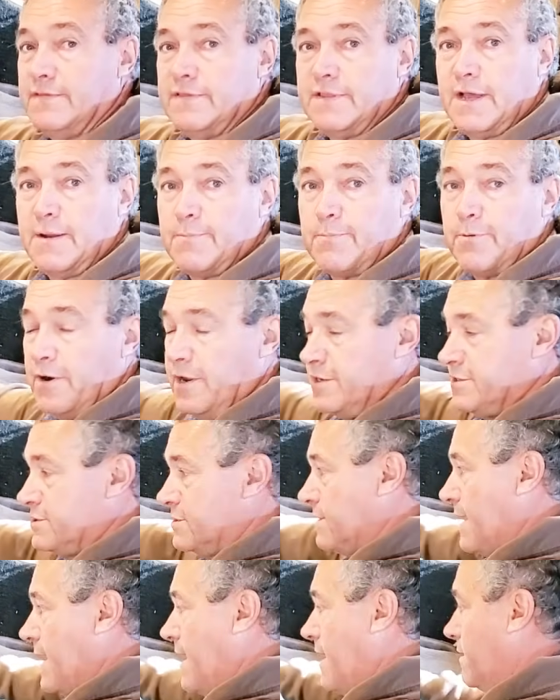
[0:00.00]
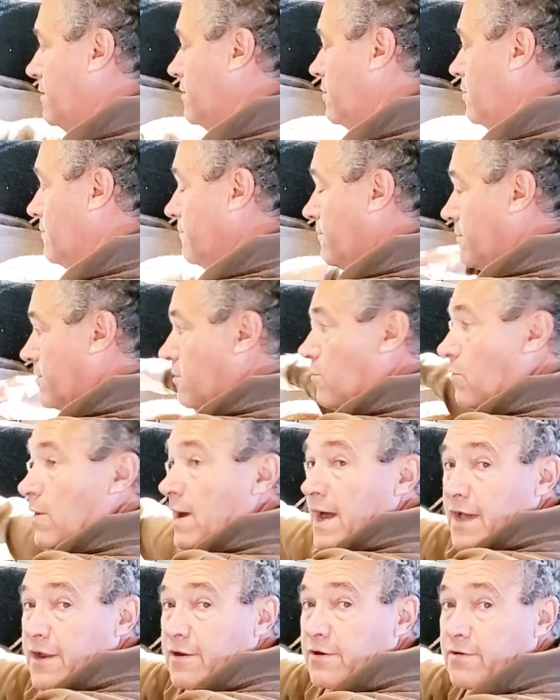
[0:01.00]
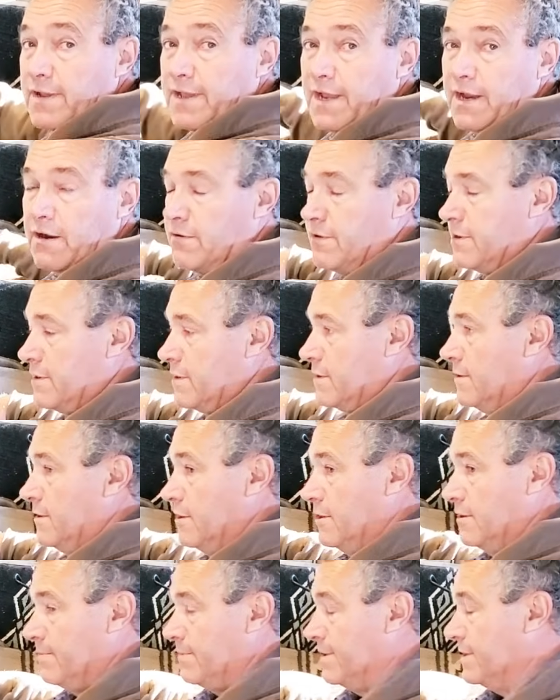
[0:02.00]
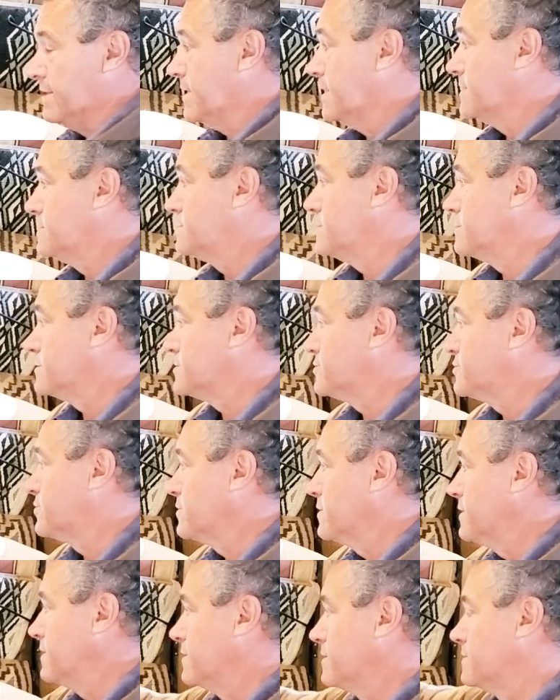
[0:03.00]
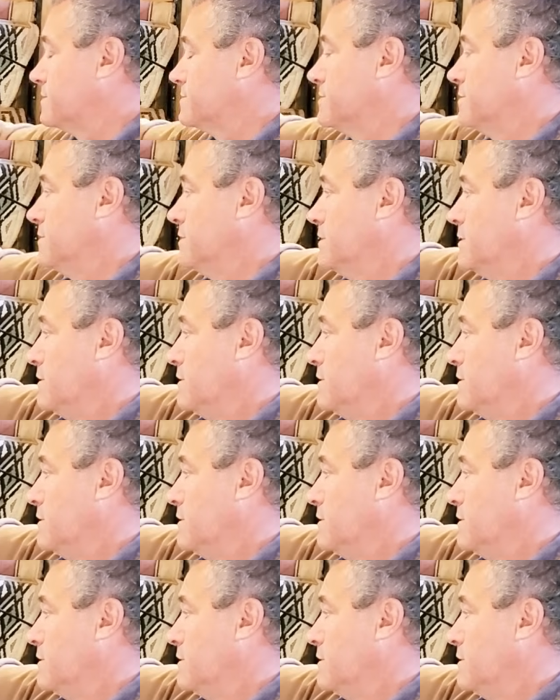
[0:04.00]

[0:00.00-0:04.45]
that pressure out over a wider area because it's treeless.